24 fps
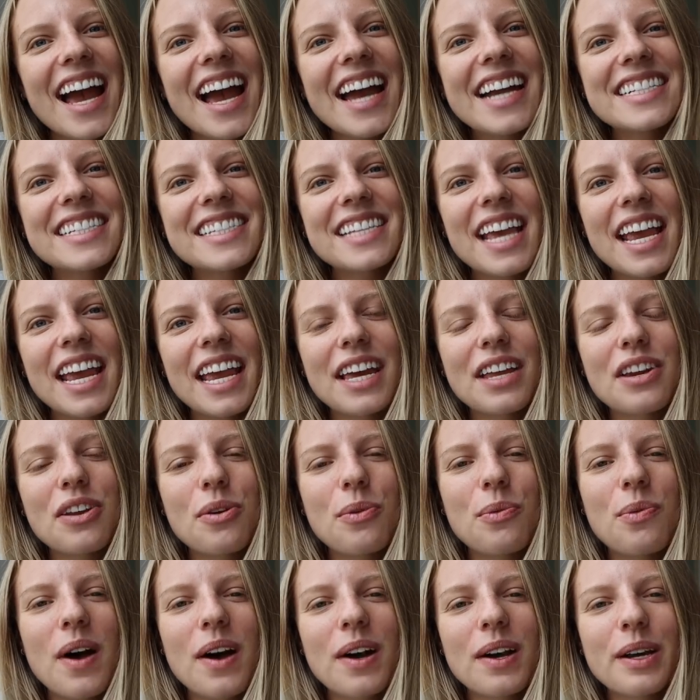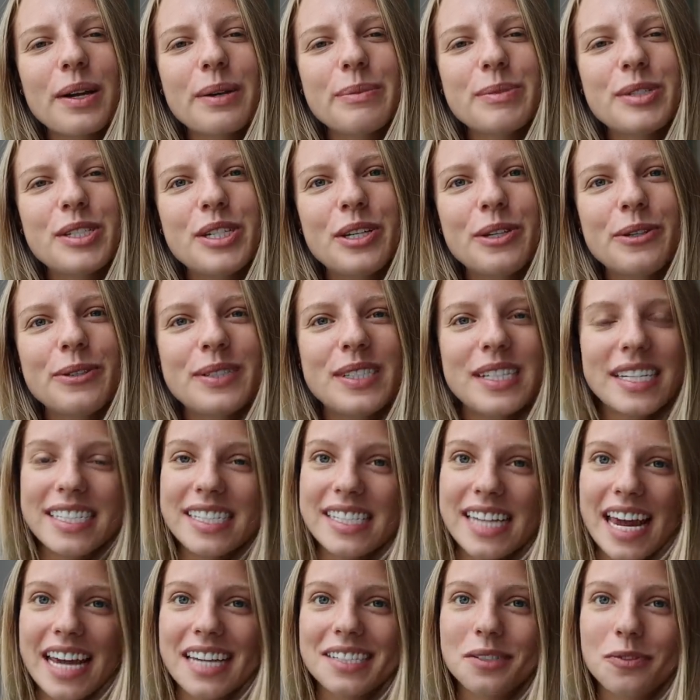guys, and welcome to
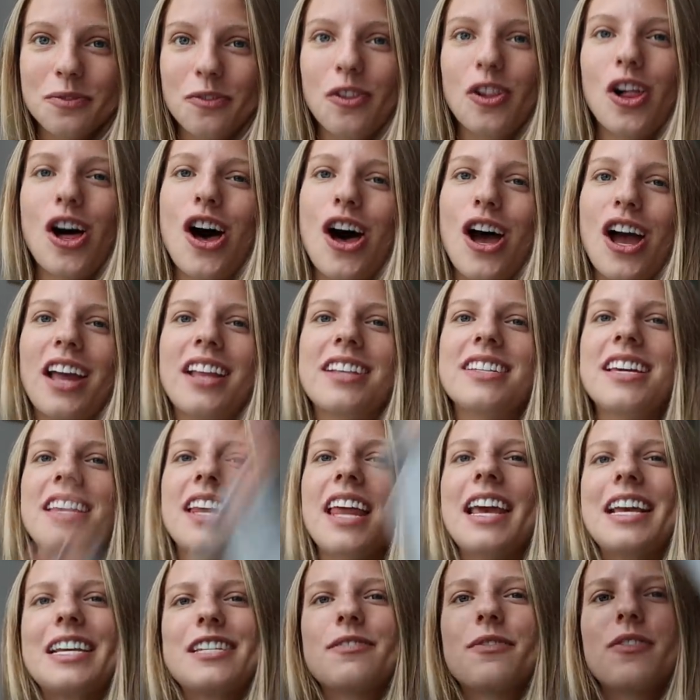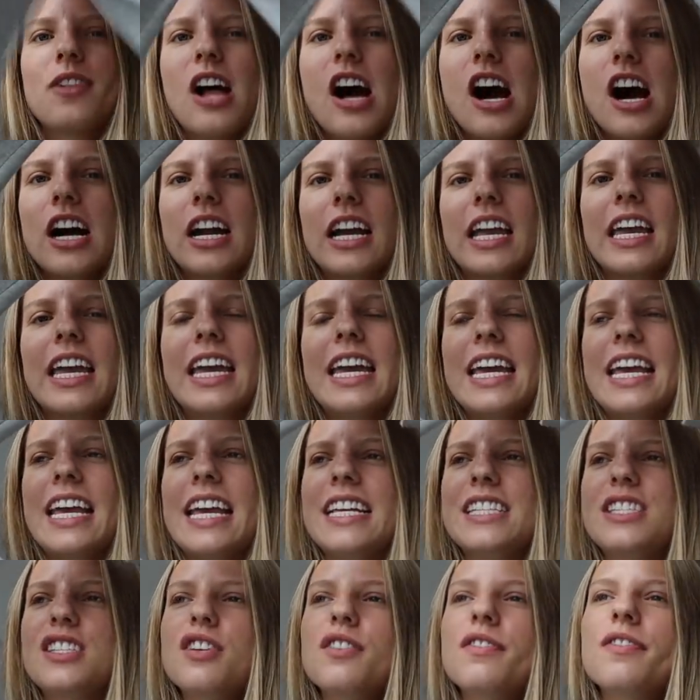today's vlog. Today's vlog
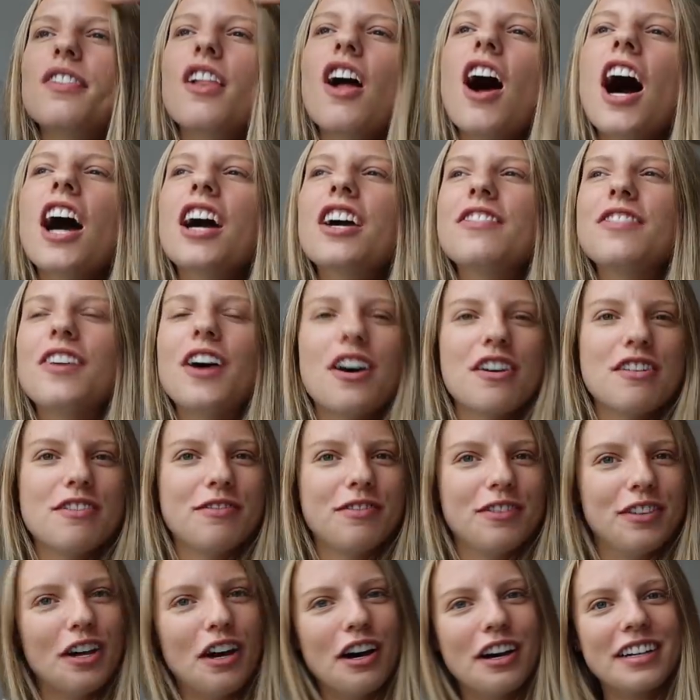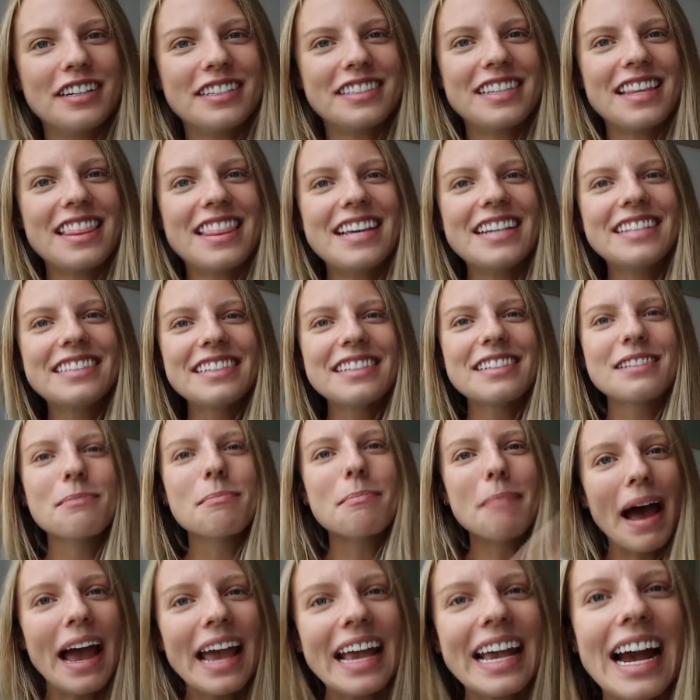is the vlog of all vlogs. This is
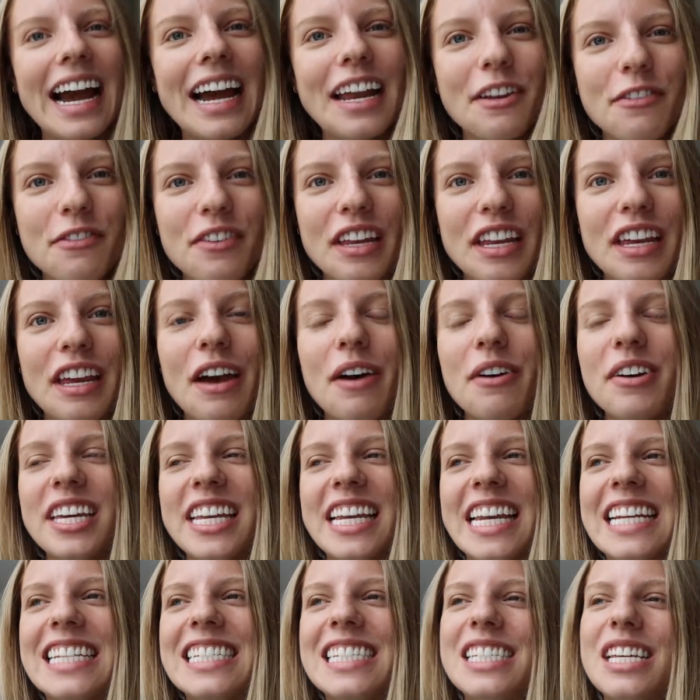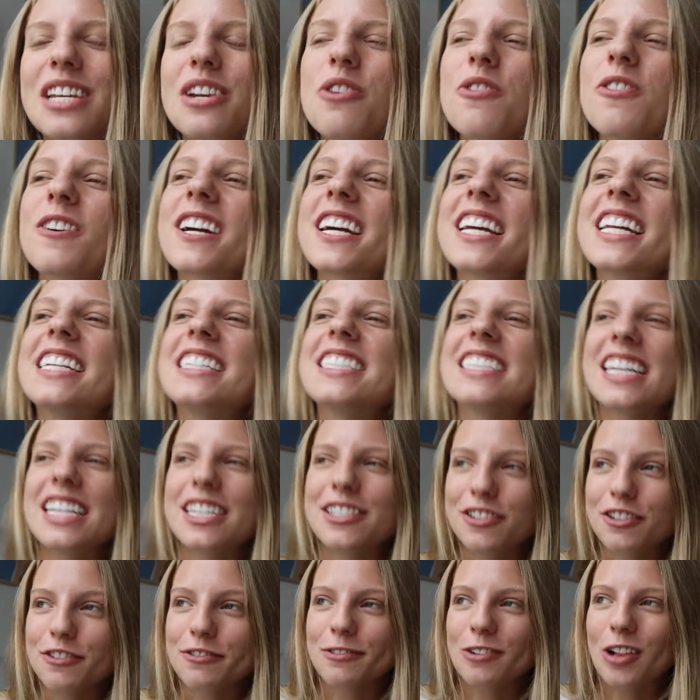my kind of video, and it is an
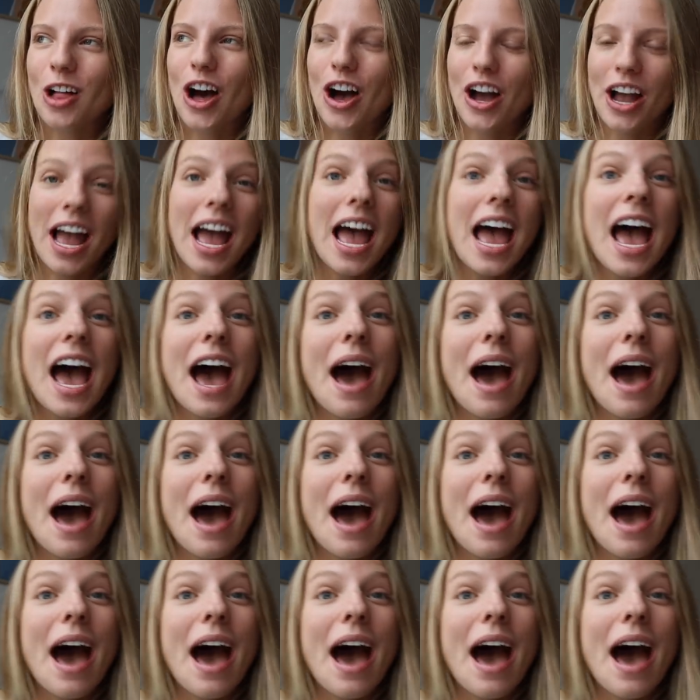organization vlog.